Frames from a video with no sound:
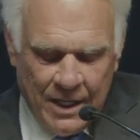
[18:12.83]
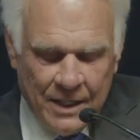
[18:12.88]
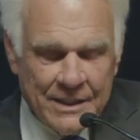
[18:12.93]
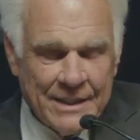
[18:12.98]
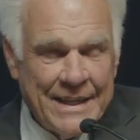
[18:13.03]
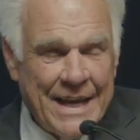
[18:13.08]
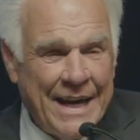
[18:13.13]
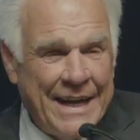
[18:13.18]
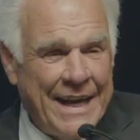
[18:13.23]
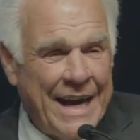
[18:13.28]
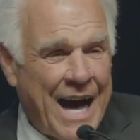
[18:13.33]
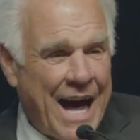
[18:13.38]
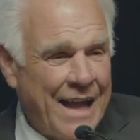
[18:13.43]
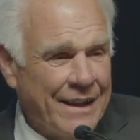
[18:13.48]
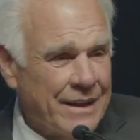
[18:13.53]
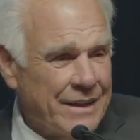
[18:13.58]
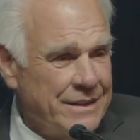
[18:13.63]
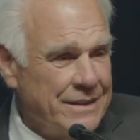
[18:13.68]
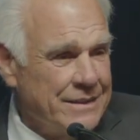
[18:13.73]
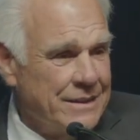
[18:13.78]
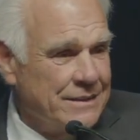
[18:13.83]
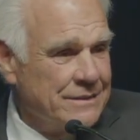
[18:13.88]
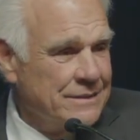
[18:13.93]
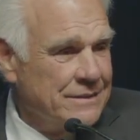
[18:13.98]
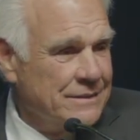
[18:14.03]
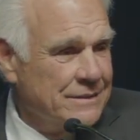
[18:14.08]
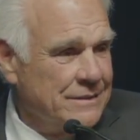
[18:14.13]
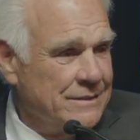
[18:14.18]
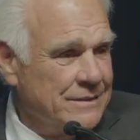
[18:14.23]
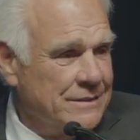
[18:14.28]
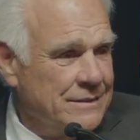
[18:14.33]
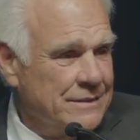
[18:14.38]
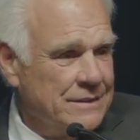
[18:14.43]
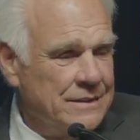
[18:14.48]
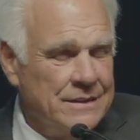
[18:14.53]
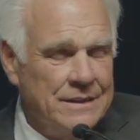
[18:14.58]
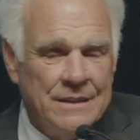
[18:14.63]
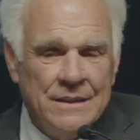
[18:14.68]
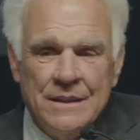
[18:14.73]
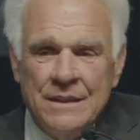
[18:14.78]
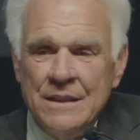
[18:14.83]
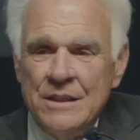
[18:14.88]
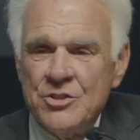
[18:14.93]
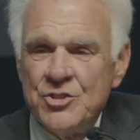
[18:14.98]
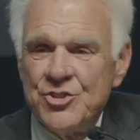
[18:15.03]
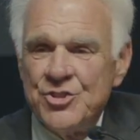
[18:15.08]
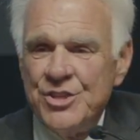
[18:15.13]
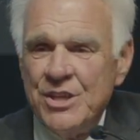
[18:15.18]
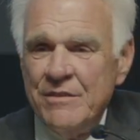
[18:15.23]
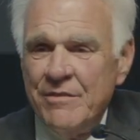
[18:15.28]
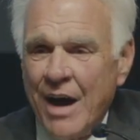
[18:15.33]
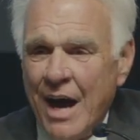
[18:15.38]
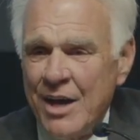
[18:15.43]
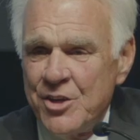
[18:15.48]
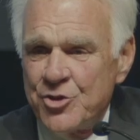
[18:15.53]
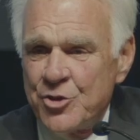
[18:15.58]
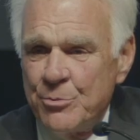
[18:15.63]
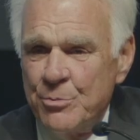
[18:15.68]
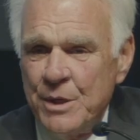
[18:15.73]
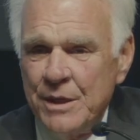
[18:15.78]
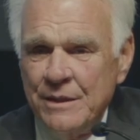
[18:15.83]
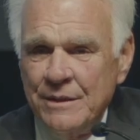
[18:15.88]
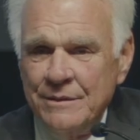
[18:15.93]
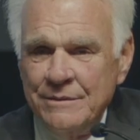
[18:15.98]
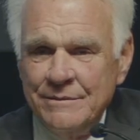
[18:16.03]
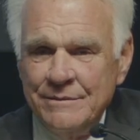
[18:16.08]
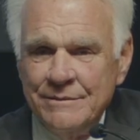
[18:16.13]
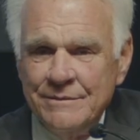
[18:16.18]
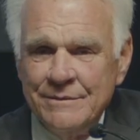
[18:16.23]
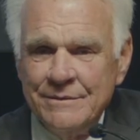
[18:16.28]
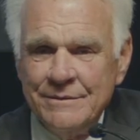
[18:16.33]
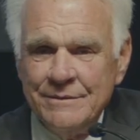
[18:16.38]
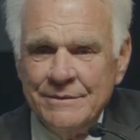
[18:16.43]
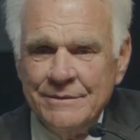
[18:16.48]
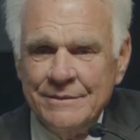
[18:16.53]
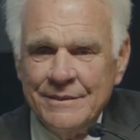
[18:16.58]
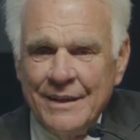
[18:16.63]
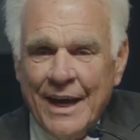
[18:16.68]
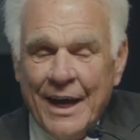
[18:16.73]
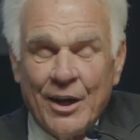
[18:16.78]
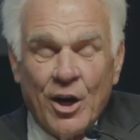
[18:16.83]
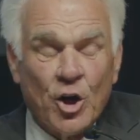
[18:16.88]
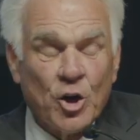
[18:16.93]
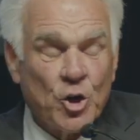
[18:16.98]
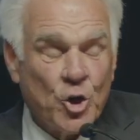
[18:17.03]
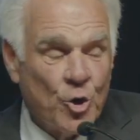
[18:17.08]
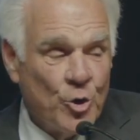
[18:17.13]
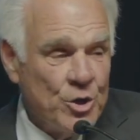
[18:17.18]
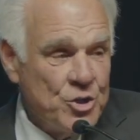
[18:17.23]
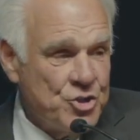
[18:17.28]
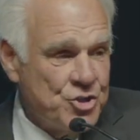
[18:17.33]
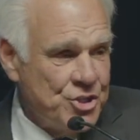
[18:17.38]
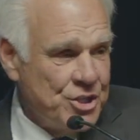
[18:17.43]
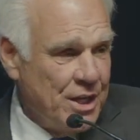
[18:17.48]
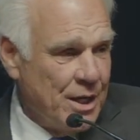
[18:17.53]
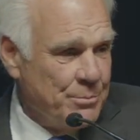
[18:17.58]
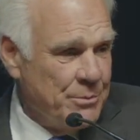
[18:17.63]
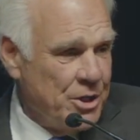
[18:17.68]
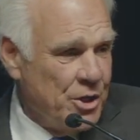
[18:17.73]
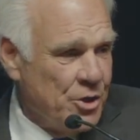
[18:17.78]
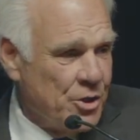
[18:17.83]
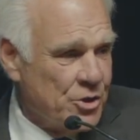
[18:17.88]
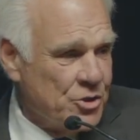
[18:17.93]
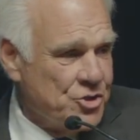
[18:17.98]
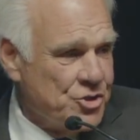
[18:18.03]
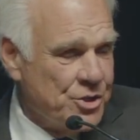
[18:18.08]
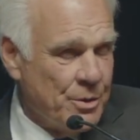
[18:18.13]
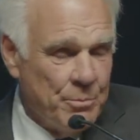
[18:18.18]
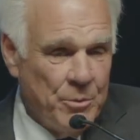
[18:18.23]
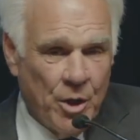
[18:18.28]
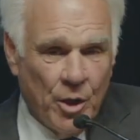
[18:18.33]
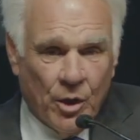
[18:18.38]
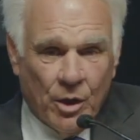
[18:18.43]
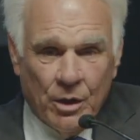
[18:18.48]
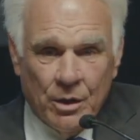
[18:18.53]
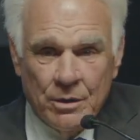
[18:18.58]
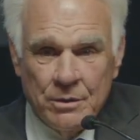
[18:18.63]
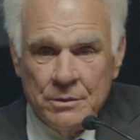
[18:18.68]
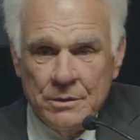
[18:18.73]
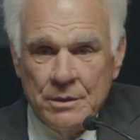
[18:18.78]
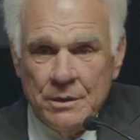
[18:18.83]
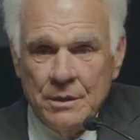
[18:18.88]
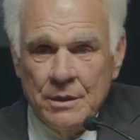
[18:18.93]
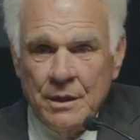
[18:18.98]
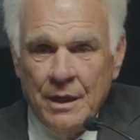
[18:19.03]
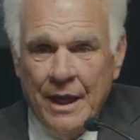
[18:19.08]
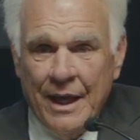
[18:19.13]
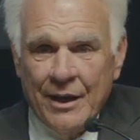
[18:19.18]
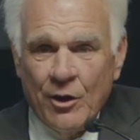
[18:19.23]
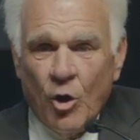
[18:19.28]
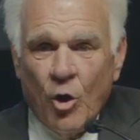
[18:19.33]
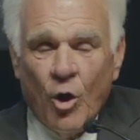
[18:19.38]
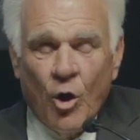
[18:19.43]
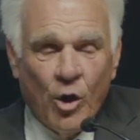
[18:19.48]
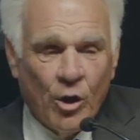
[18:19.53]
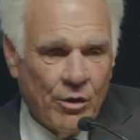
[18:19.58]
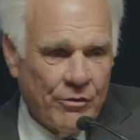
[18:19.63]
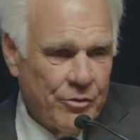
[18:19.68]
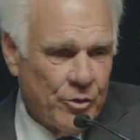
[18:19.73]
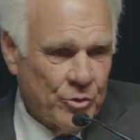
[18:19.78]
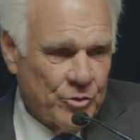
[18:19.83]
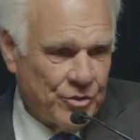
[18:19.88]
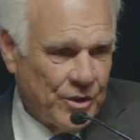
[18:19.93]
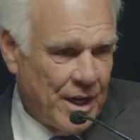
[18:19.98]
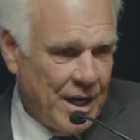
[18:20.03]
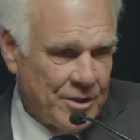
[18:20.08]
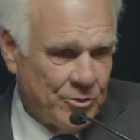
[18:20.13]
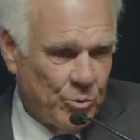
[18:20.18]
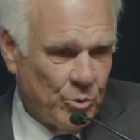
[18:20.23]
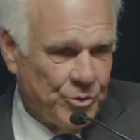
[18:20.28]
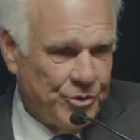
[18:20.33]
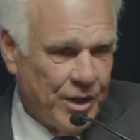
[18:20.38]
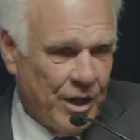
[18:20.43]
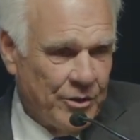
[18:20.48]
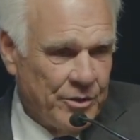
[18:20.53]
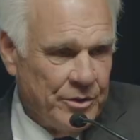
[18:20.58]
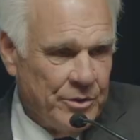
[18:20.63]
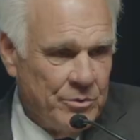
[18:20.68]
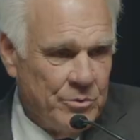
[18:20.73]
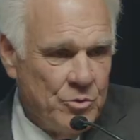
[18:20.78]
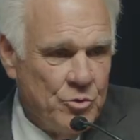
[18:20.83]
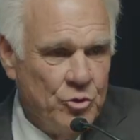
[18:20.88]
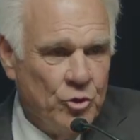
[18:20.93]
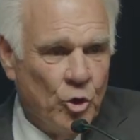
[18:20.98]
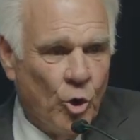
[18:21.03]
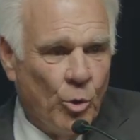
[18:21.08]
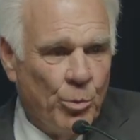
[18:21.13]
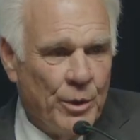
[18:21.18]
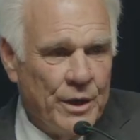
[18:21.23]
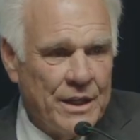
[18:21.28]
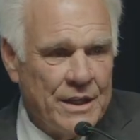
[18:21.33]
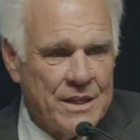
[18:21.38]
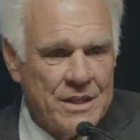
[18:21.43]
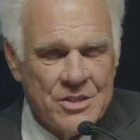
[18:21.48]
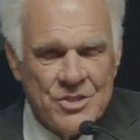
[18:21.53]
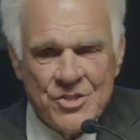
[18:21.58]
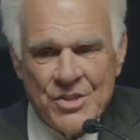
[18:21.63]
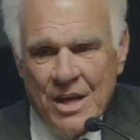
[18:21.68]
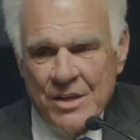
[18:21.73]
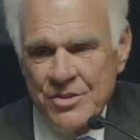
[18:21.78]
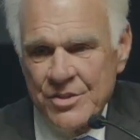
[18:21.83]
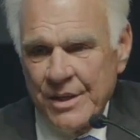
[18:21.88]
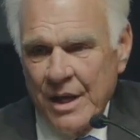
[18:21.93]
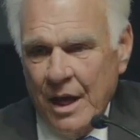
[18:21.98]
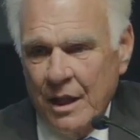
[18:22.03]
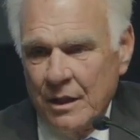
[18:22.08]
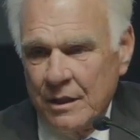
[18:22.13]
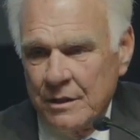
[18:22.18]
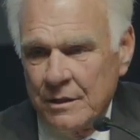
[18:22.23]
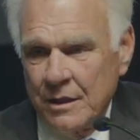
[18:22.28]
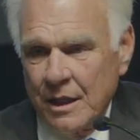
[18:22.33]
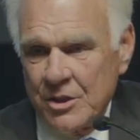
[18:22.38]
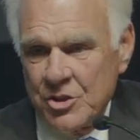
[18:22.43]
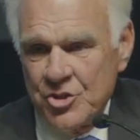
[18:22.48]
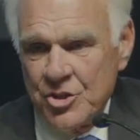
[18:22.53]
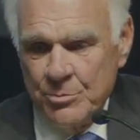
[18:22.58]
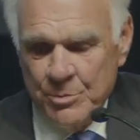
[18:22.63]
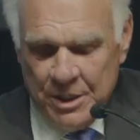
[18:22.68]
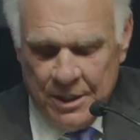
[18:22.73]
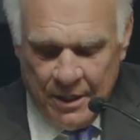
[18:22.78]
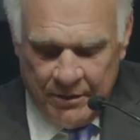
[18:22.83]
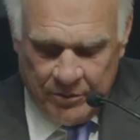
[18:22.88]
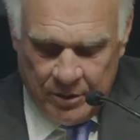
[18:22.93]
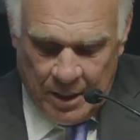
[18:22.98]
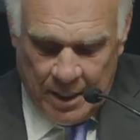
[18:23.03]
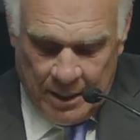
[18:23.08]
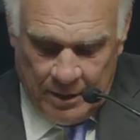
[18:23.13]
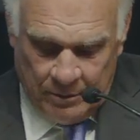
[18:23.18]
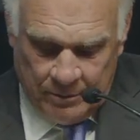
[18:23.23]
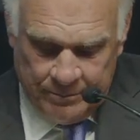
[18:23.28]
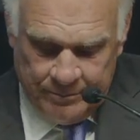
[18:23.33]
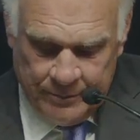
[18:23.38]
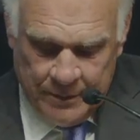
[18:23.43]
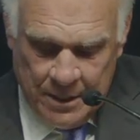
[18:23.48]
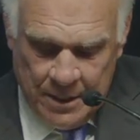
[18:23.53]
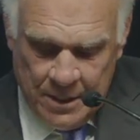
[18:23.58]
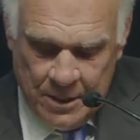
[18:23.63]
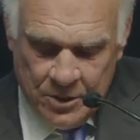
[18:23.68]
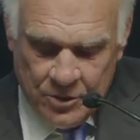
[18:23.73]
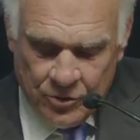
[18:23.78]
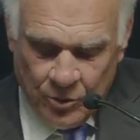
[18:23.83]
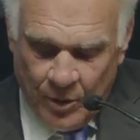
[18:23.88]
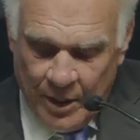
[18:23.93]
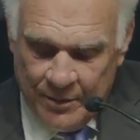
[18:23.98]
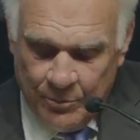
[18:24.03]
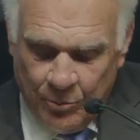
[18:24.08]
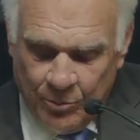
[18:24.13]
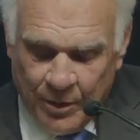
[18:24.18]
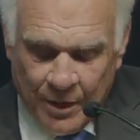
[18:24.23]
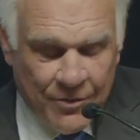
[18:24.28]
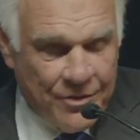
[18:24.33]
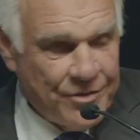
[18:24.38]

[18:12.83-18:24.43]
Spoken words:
Kenny Holland, Steve Yzerman, and our current GM here, Jim Nill. And all of those guys will tell you, nobody could assess talent like Jimmy Davellano. So I want to